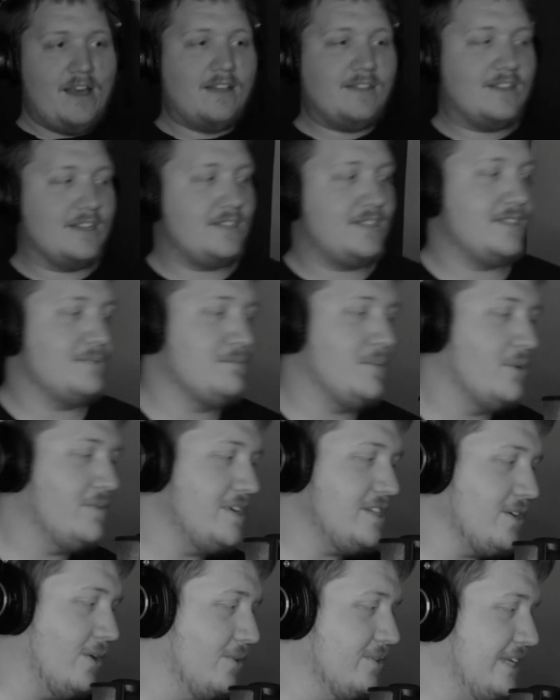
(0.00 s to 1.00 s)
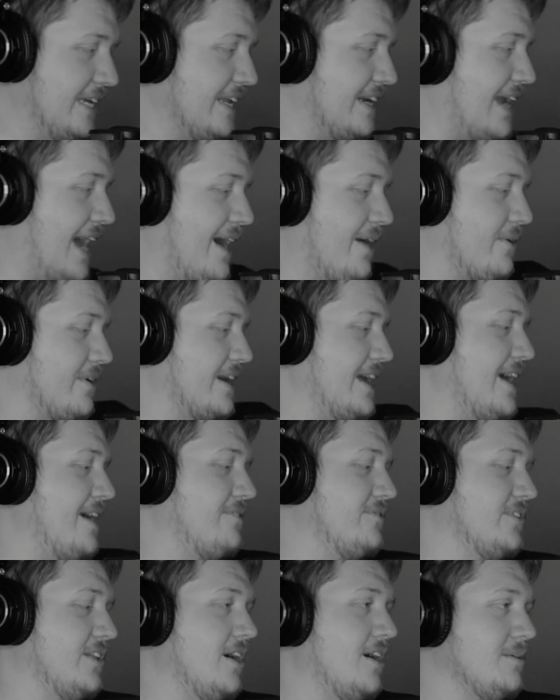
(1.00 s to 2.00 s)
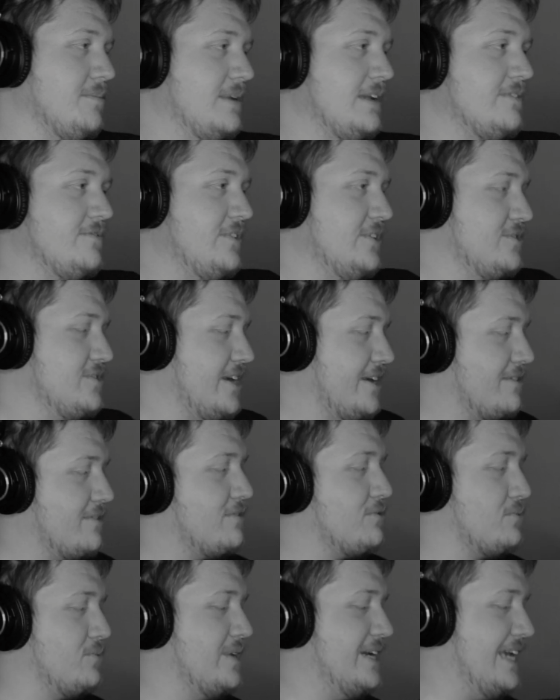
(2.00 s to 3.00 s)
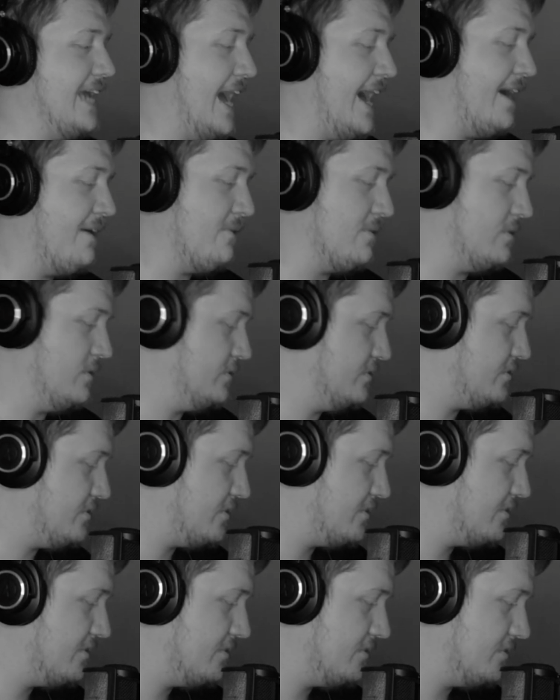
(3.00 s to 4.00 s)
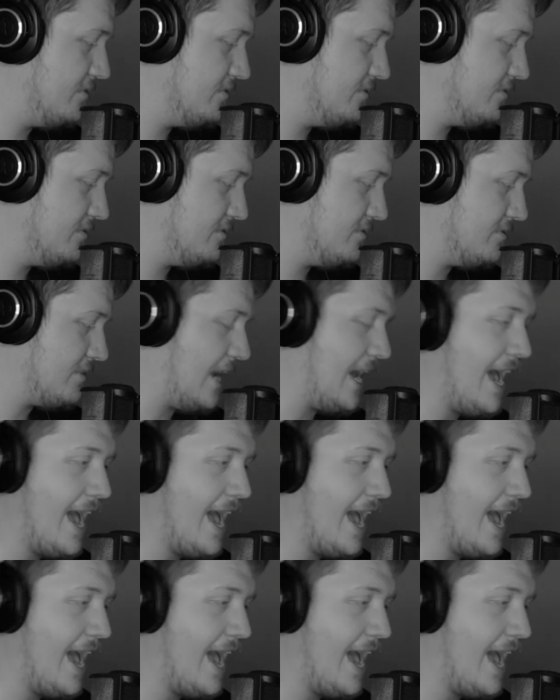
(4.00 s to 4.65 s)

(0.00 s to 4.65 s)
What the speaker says: This movie's only an hour and a half long, but it feels like 3 hours. How?